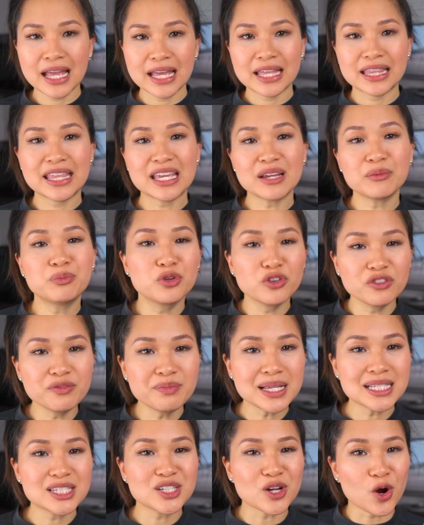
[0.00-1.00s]
The
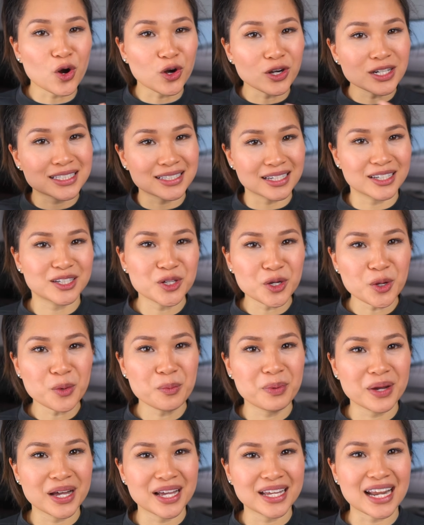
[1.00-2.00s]
improvements are subtle,
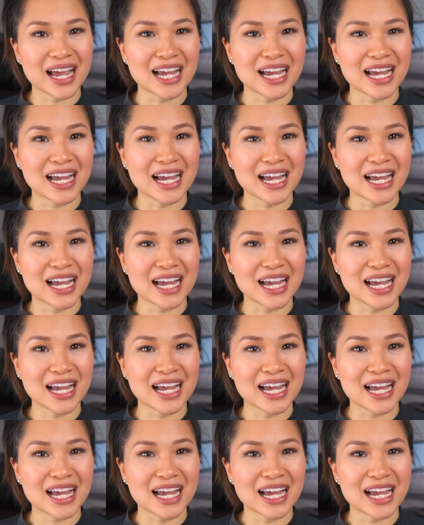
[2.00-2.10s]
but